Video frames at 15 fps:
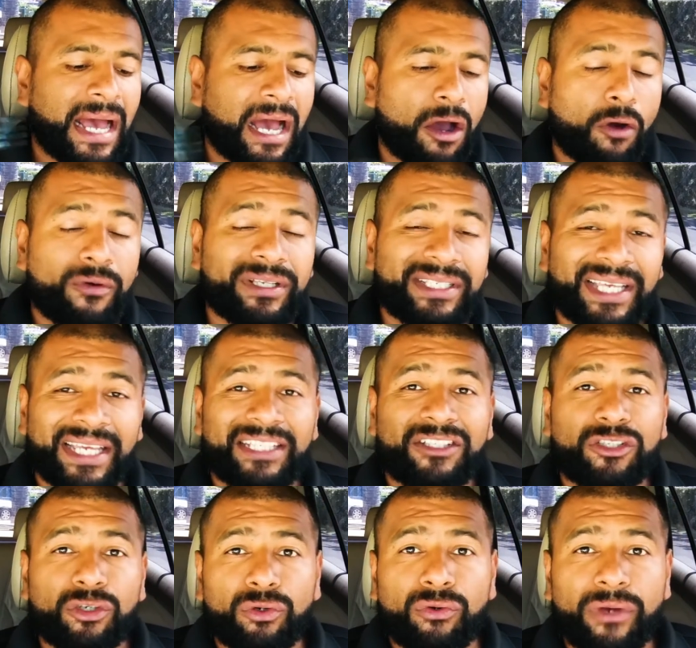I always get
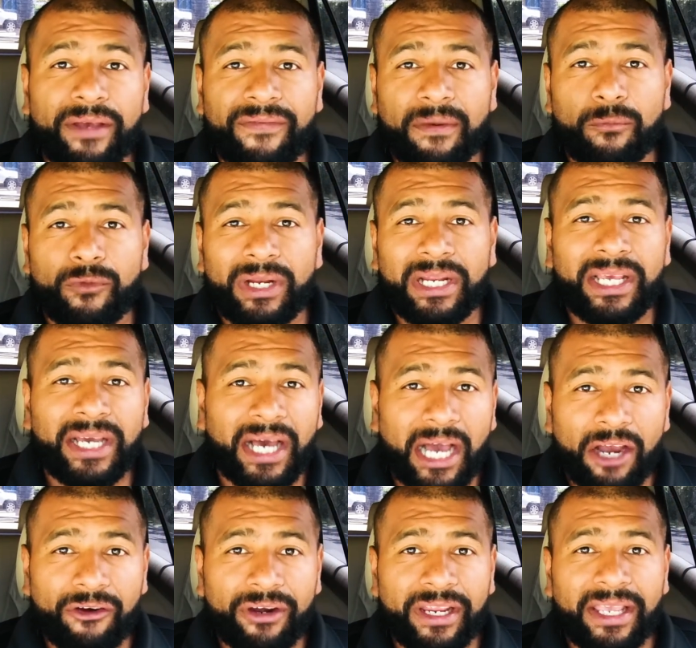two if I'm really
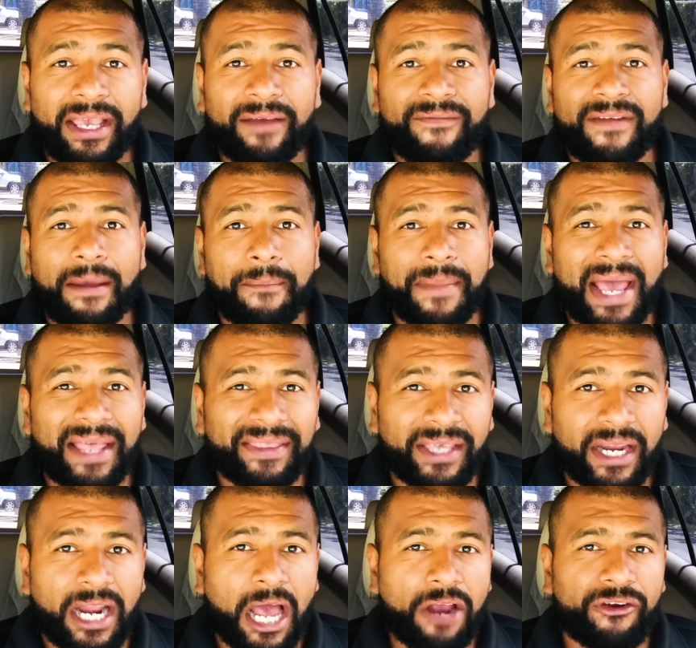hungry. If I'm not
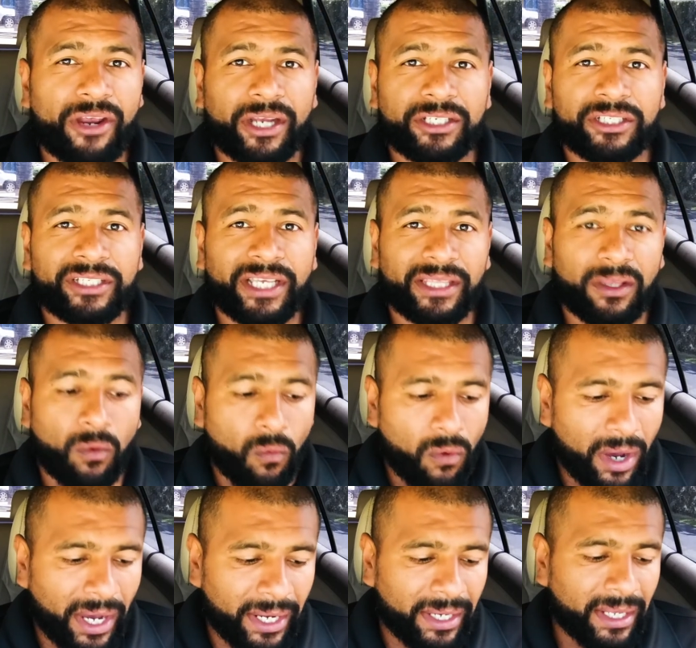that hungry, I just get the
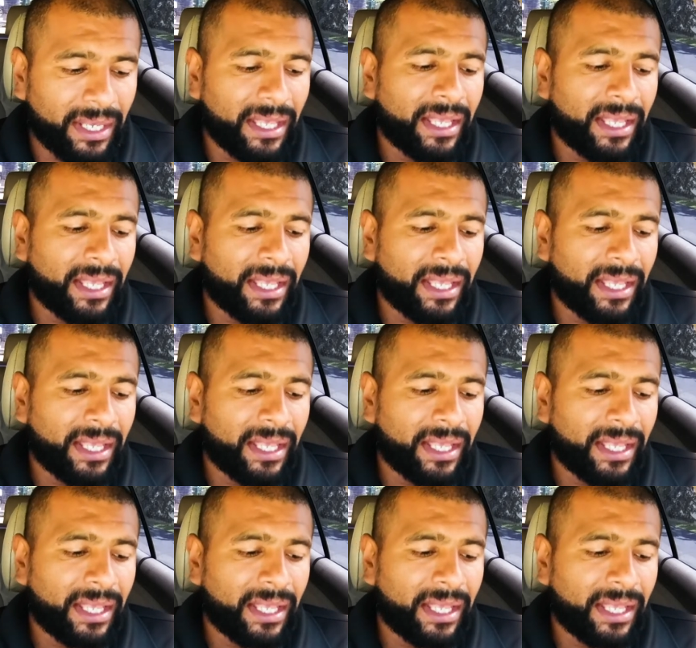one.